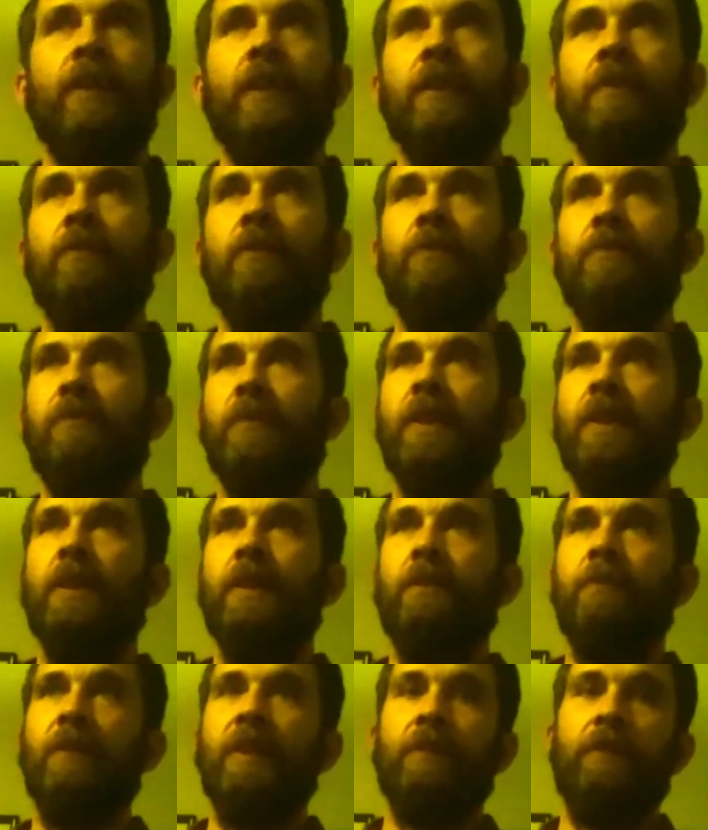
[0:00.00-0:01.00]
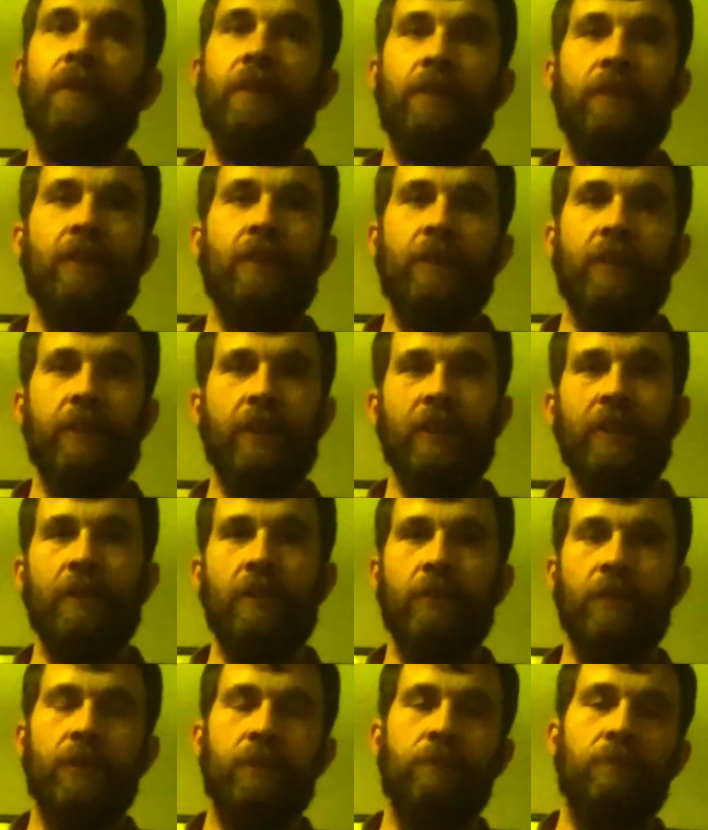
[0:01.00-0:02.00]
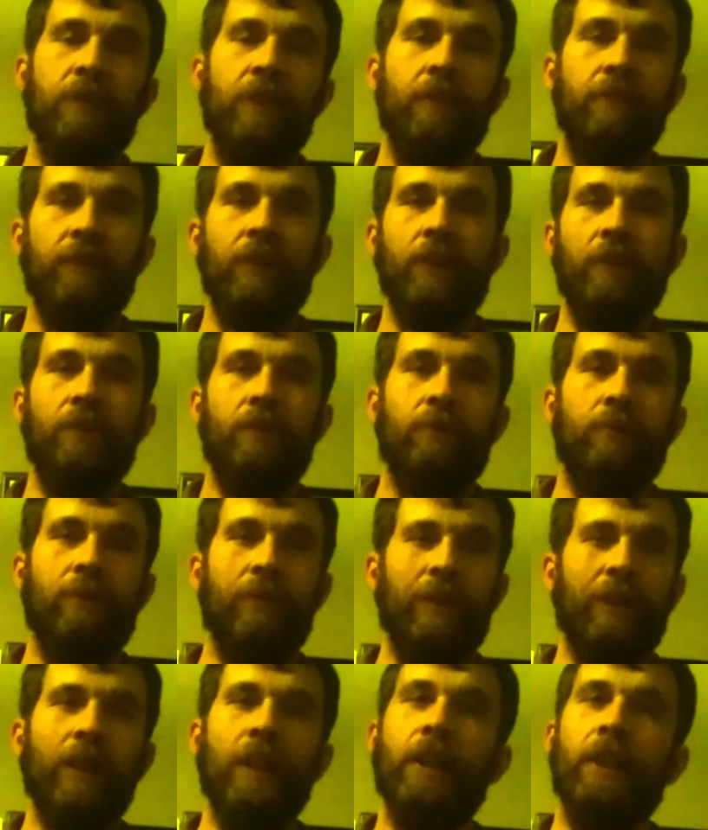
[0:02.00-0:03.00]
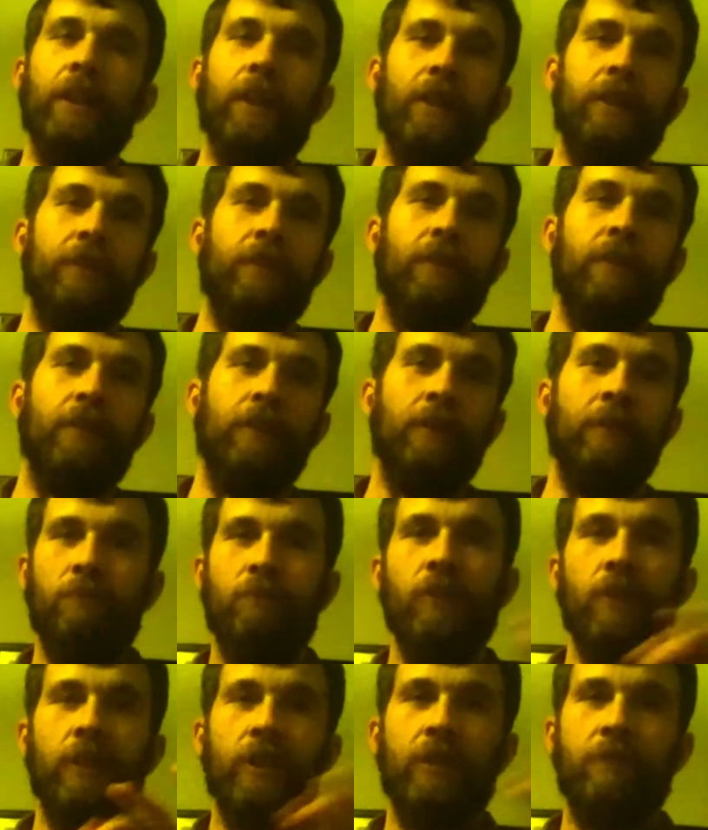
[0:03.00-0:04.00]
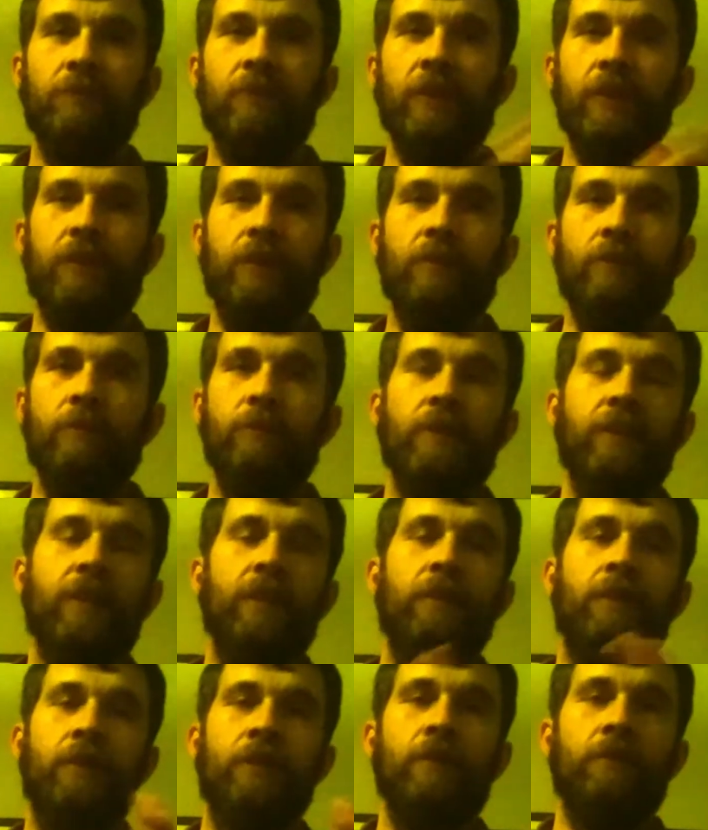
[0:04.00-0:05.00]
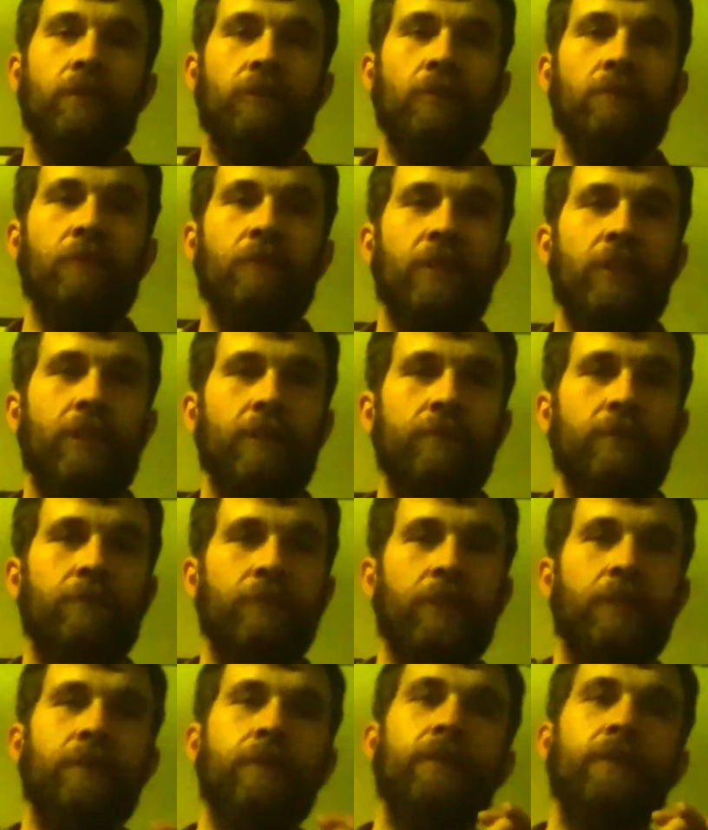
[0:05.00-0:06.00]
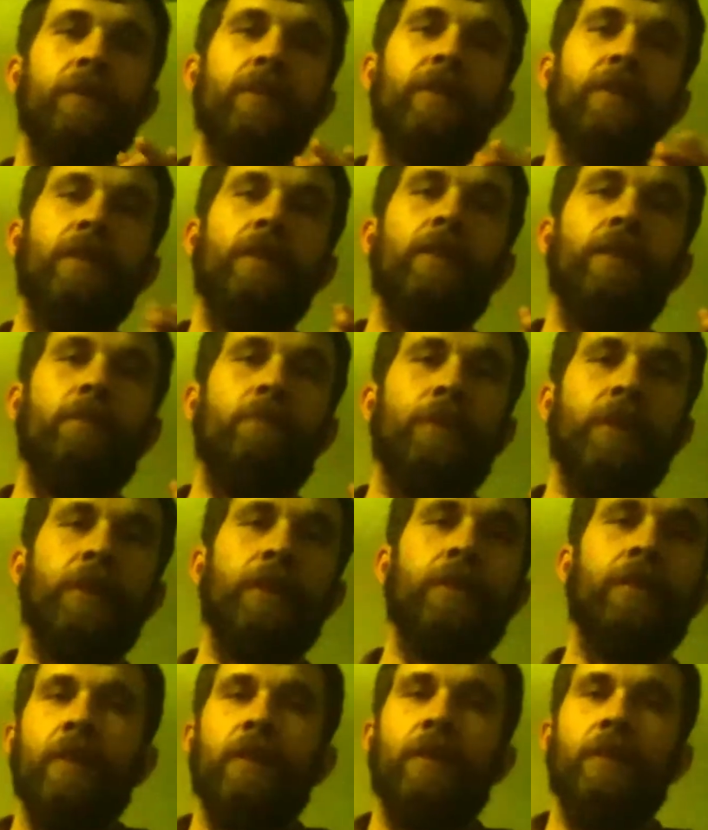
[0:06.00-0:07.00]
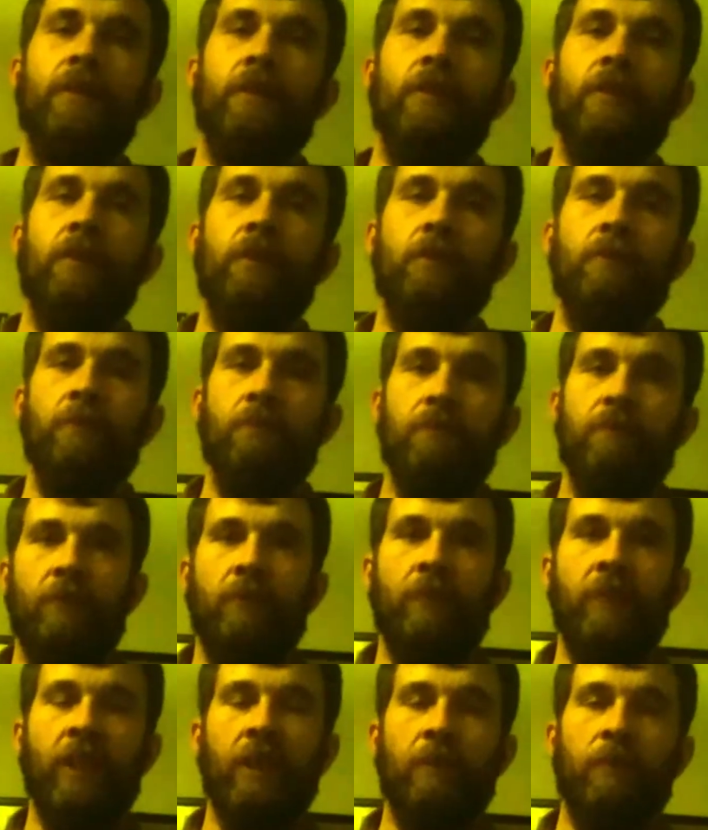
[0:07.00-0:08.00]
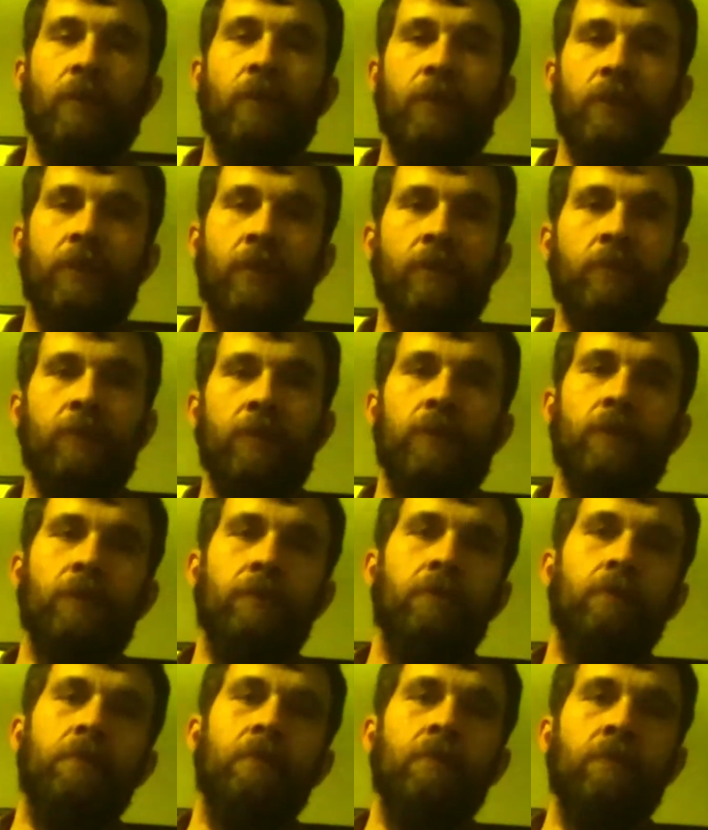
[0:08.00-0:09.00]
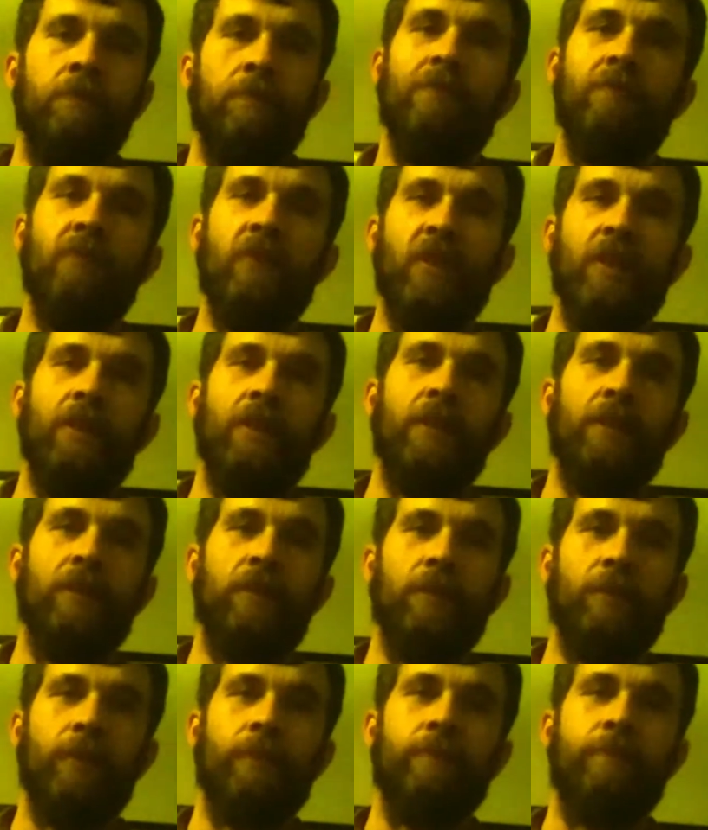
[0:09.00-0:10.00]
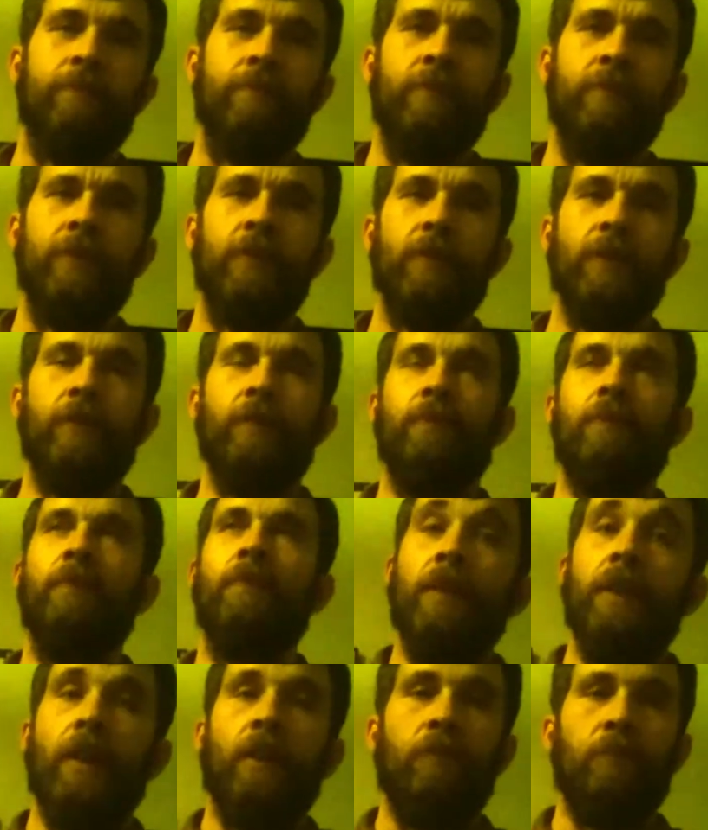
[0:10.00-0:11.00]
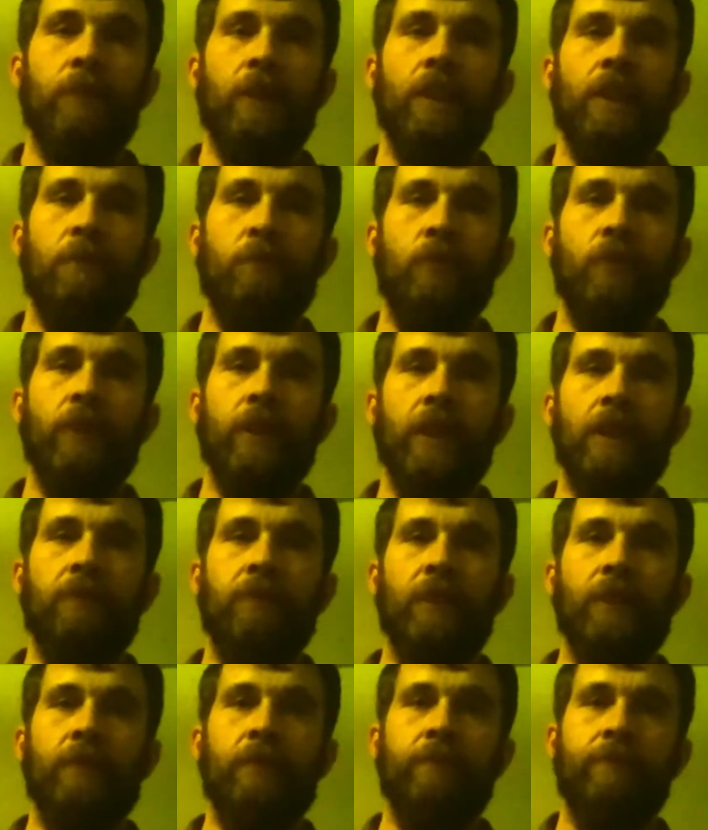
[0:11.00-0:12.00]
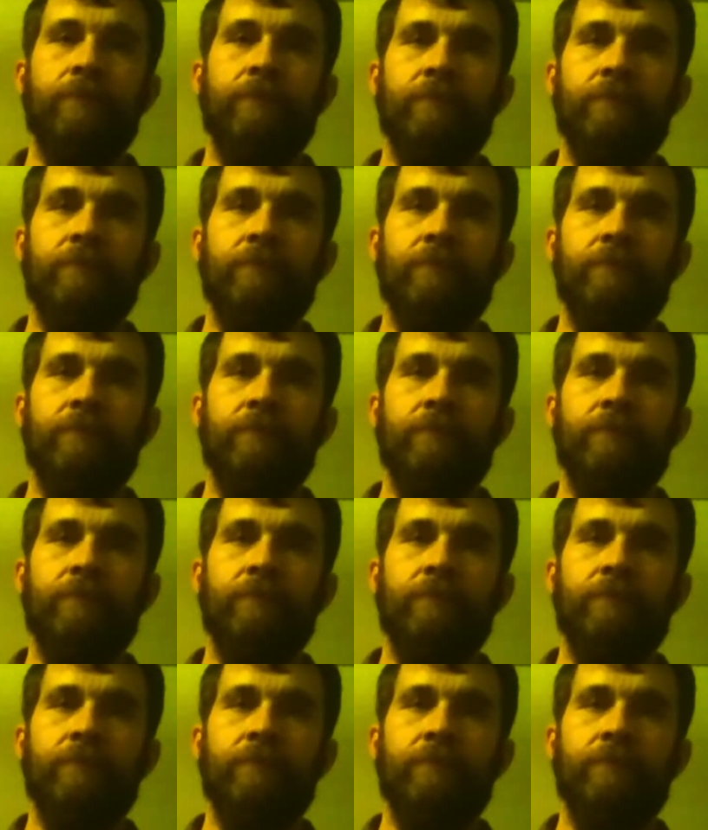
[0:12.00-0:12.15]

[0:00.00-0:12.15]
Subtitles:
It won't be me really talking, it'll just be the videos where I actually put in some linseed oil. I'm not going to show too much of it, but just a little bit to show you why I'm always going to raw linseed oil. So that'll be the point of that video.